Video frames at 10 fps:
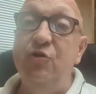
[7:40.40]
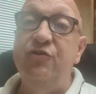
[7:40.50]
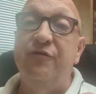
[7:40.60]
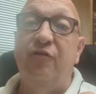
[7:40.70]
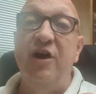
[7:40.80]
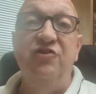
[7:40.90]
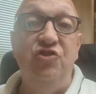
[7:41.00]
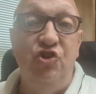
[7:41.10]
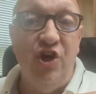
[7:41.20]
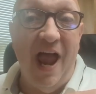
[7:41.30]
use the phrase
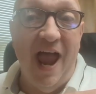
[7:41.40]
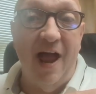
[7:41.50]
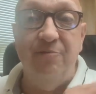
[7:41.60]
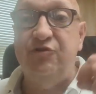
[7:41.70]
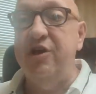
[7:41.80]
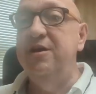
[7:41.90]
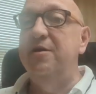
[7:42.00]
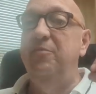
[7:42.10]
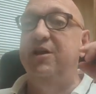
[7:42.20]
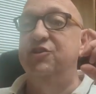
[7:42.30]
jabs,
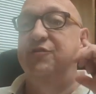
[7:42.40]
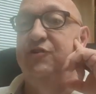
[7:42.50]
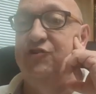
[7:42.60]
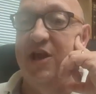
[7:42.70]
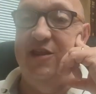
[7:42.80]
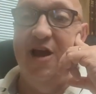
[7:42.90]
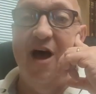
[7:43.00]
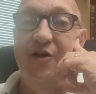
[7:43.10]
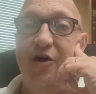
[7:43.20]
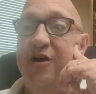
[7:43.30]
because if you say the
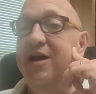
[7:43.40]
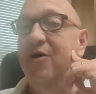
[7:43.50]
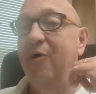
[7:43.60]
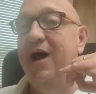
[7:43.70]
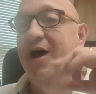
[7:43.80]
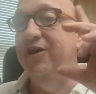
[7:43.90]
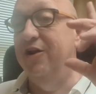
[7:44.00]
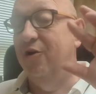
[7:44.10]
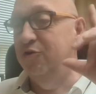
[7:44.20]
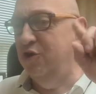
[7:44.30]
other, well, you
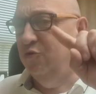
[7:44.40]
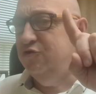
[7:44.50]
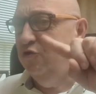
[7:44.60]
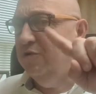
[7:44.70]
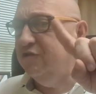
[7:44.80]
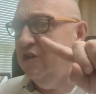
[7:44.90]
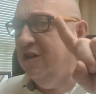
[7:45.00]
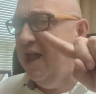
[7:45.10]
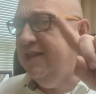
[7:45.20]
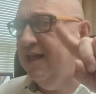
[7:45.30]
know, YouTube doesn't
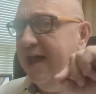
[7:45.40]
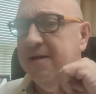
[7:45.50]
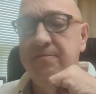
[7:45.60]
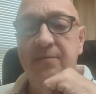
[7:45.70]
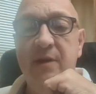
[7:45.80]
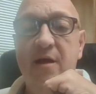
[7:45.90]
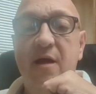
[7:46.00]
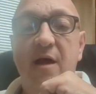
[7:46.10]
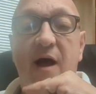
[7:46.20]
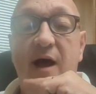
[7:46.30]
like that.
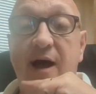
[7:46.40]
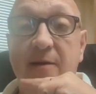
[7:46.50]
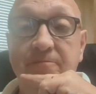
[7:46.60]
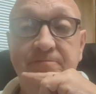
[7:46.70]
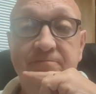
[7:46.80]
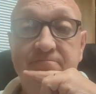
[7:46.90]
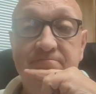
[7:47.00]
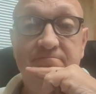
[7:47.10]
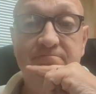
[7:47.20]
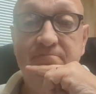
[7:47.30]

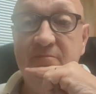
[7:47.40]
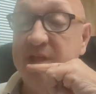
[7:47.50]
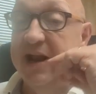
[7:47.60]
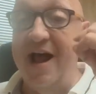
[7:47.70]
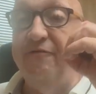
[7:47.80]
That I